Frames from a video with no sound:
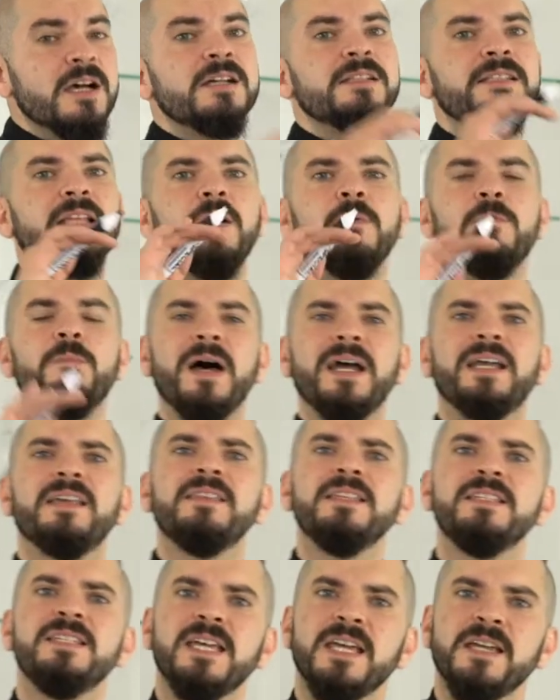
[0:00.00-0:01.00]
Now, back in
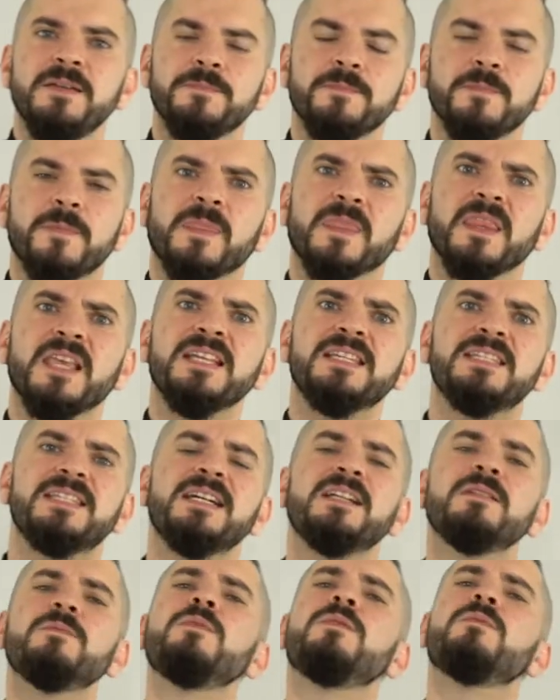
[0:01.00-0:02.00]
the day, it
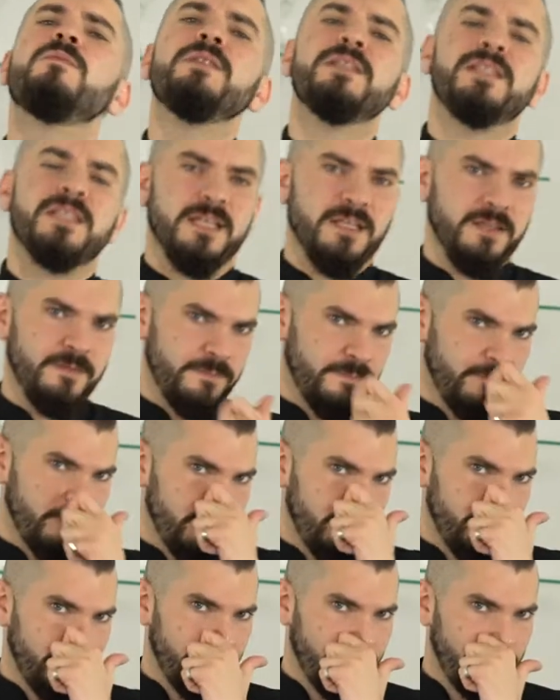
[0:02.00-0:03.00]
started with whiskey.
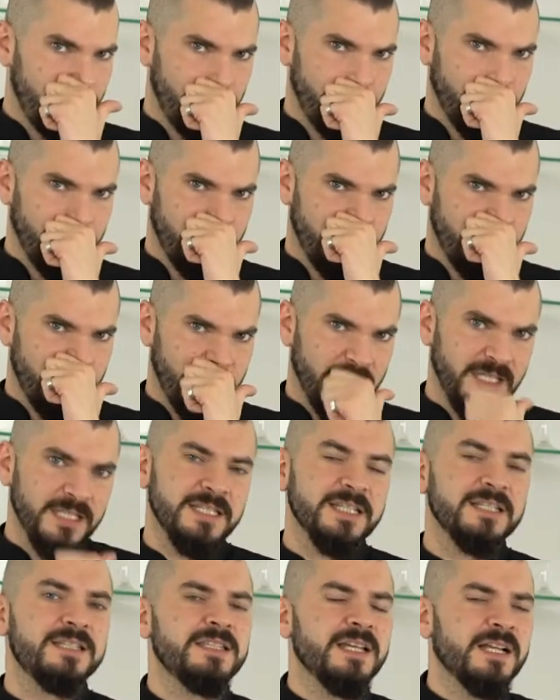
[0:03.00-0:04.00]
It
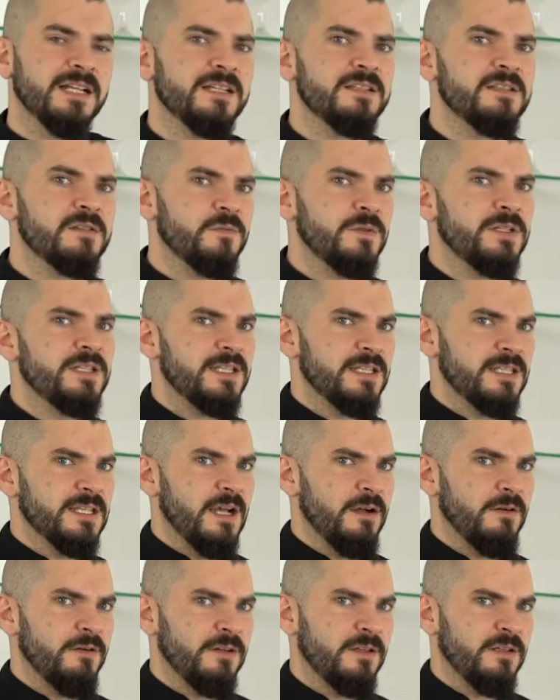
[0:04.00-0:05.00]
did start as a whiskey
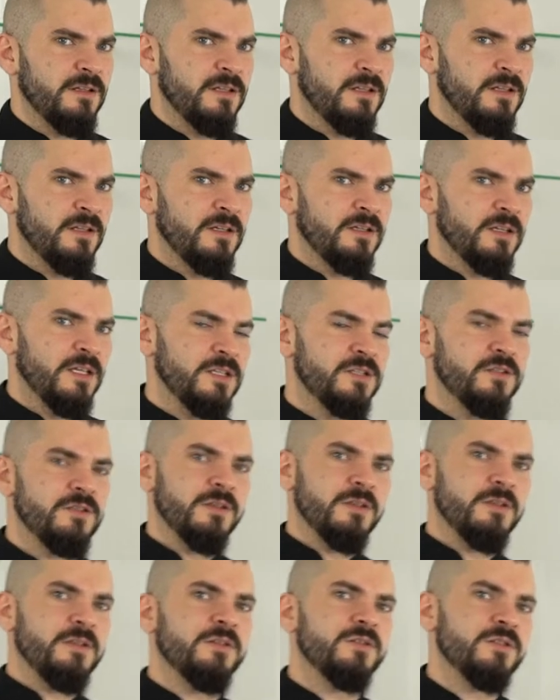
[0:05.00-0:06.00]
sour. Okay, so they're
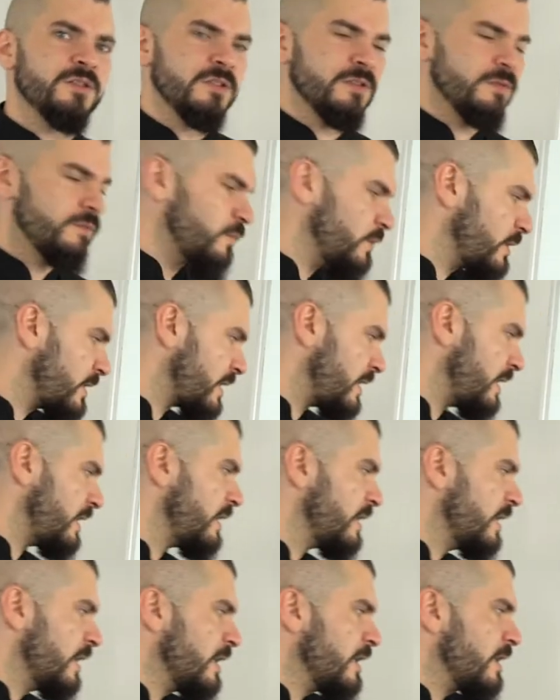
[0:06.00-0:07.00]
using whiskey,
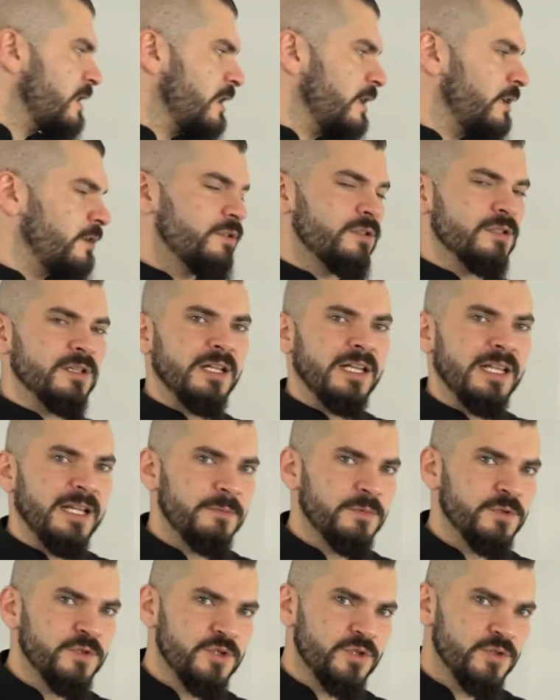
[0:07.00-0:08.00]
they're using
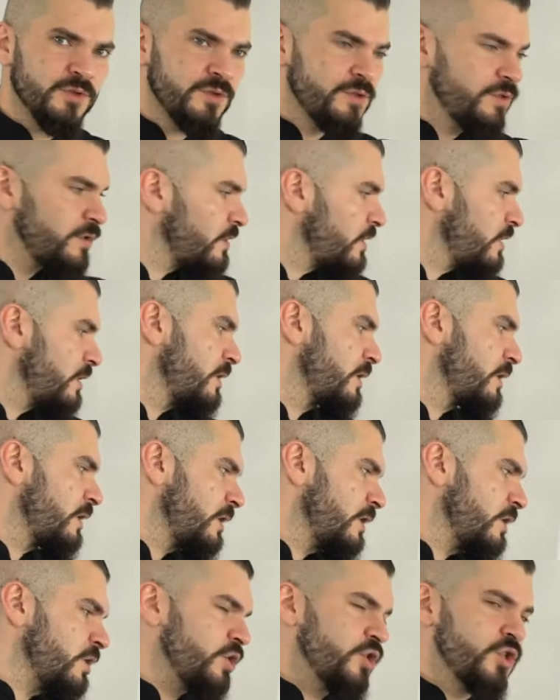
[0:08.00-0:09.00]
lemon juice,
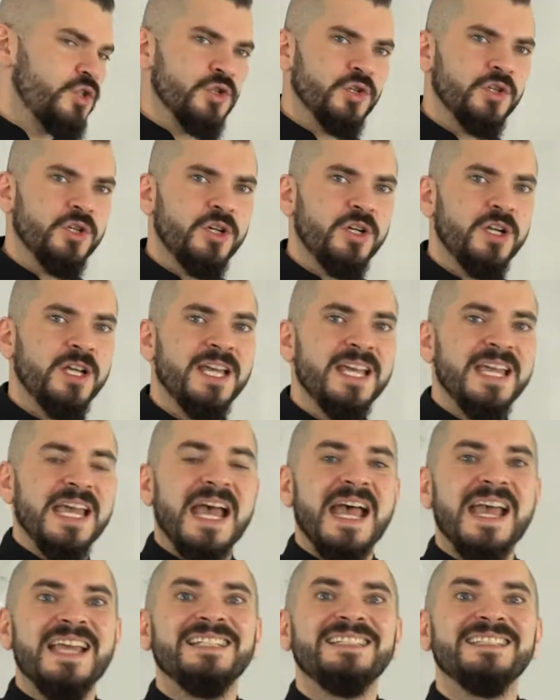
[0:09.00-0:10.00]
sugar
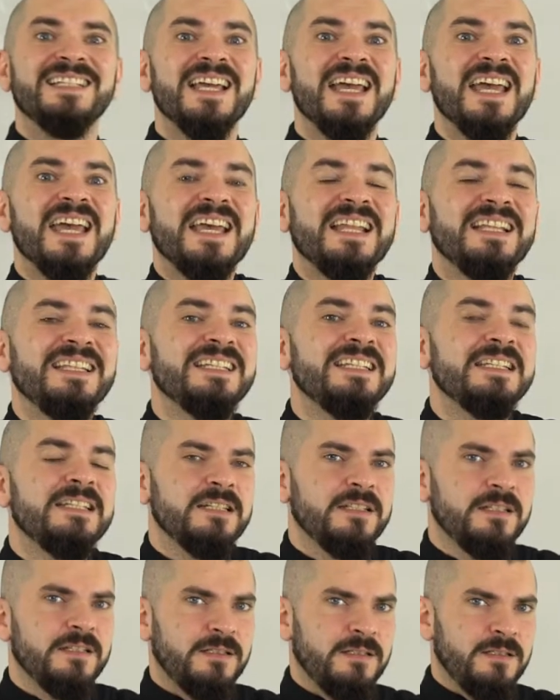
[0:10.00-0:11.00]
in any
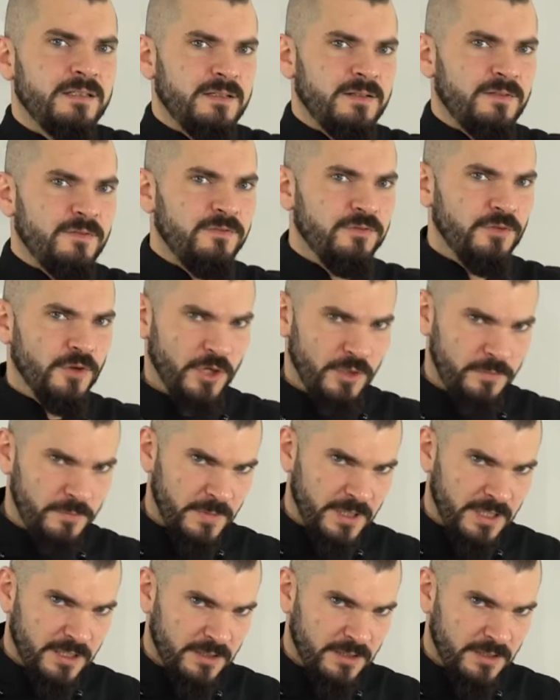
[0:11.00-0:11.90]
form.